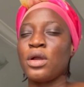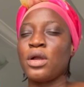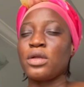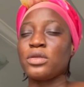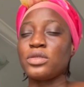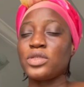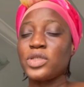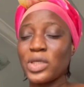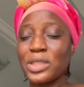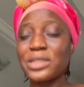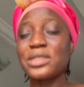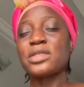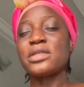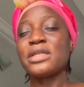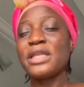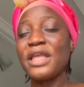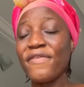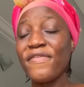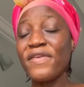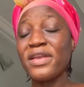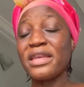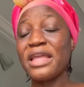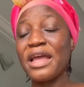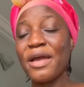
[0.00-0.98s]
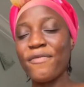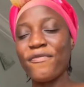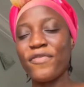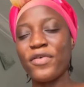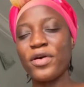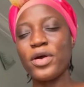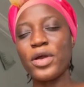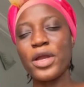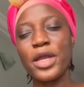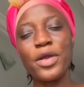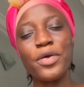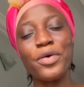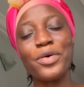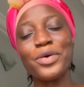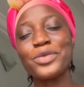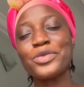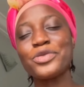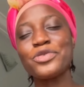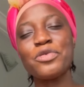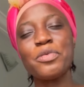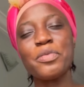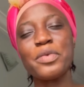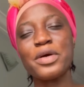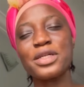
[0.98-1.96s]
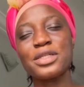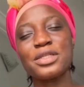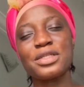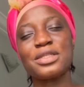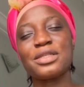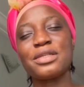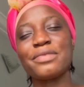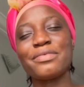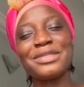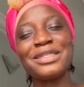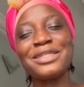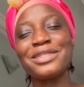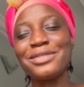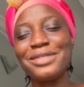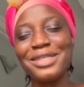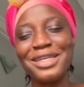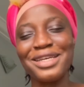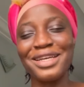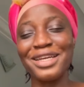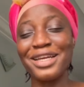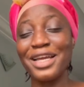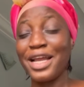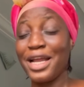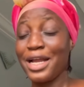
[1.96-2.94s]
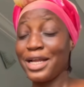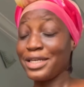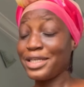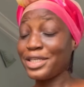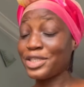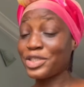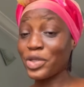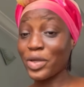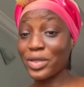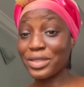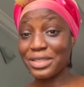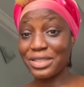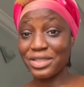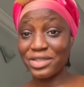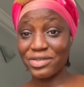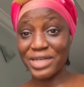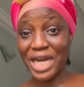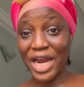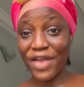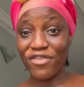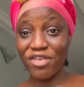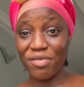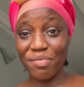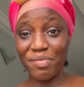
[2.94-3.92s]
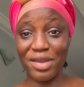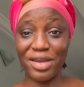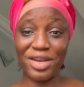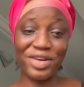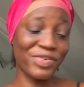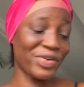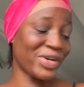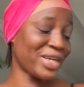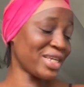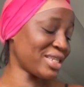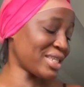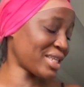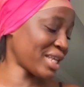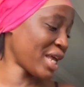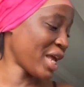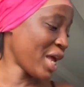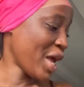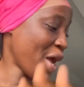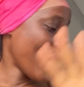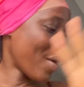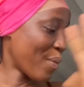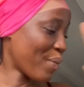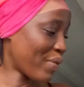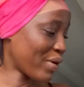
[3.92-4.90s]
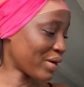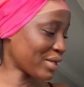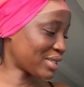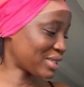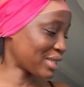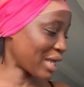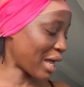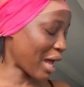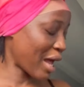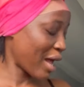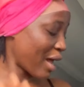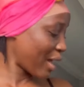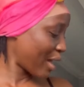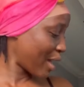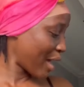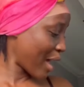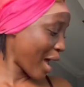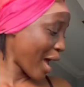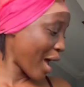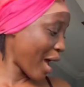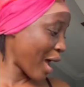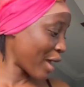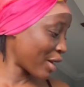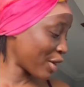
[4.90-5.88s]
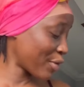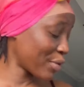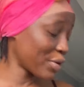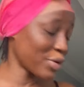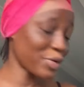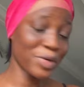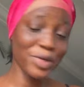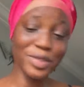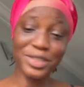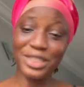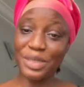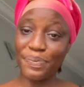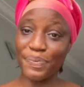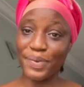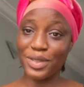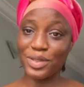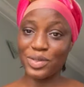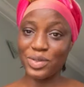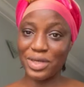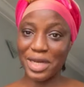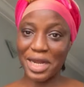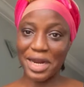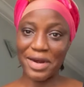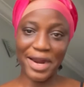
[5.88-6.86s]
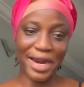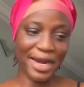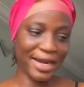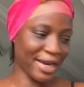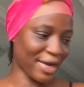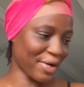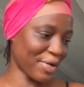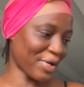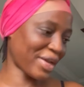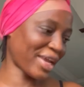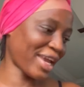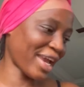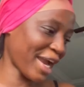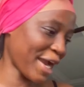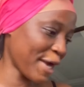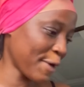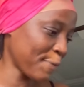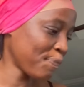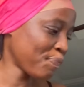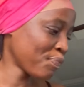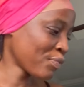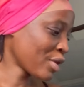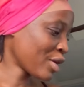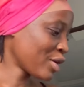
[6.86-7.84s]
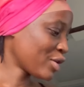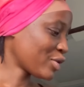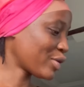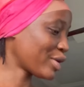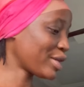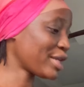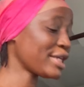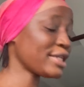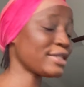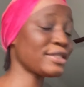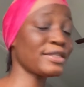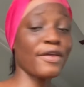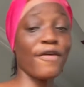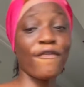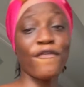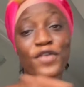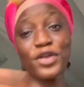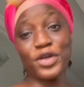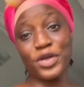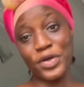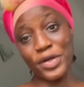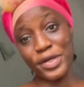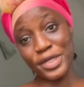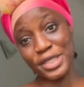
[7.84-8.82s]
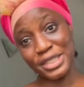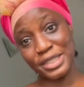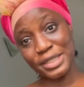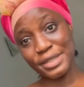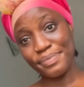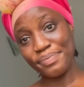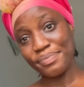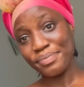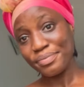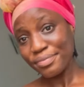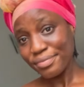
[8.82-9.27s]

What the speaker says: Just leaving them for a whole 2 months, the thought is driving me crazy, but I don't want to go deep into that right now, okay? So this video is